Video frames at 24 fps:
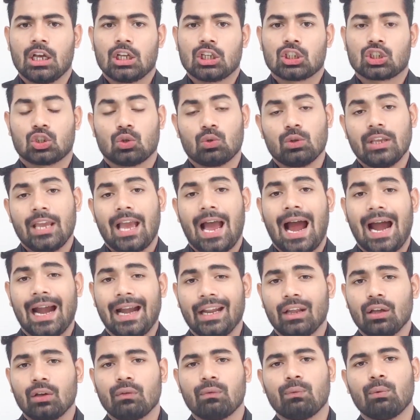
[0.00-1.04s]
So the
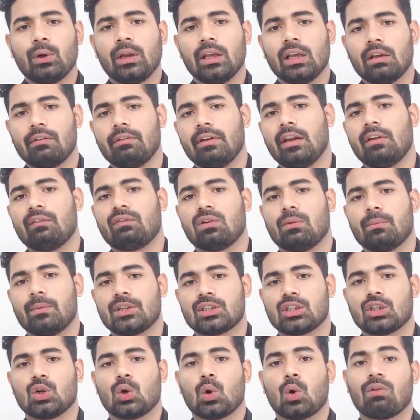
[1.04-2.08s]
idea of putting away
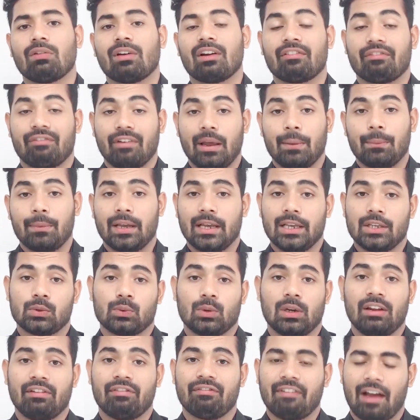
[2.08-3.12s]
information over web is
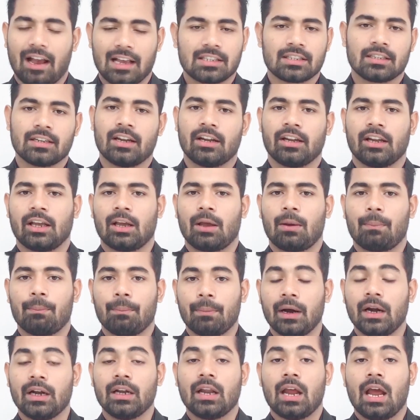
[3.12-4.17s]
really fascinating,
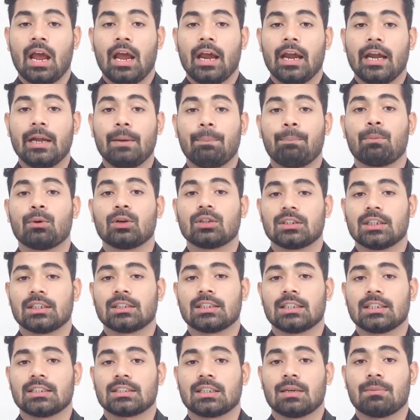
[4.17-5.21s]
but it
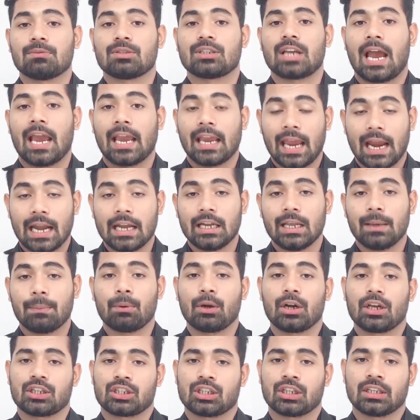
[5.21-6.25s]
possesses some gigantic
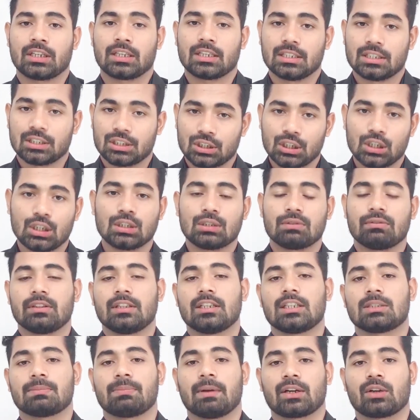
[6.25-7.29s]
protection concerns
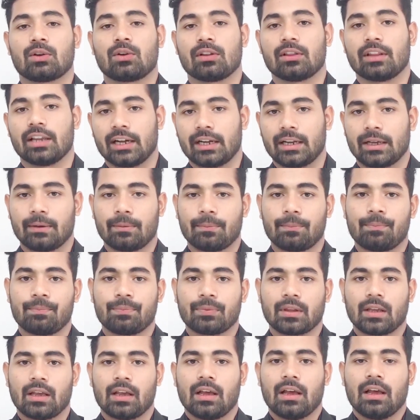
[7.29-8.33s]
with respect to data.
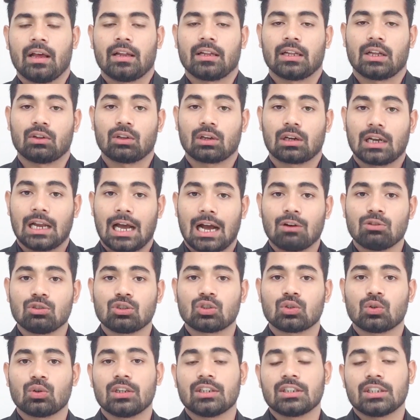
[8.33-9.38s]
Now the cloud
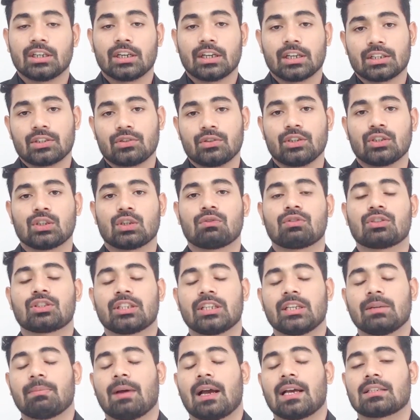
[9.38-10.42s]
storage industry is
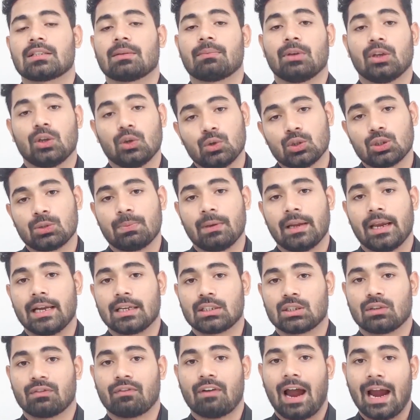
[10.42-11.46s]
overseen by some huge
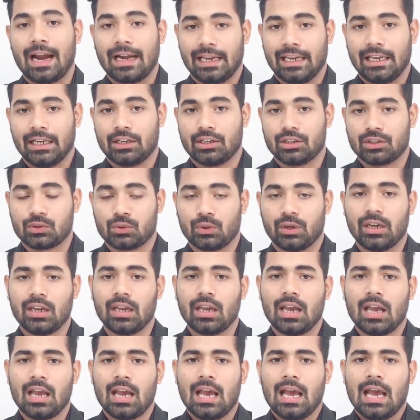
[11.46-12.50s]
players of I T industry.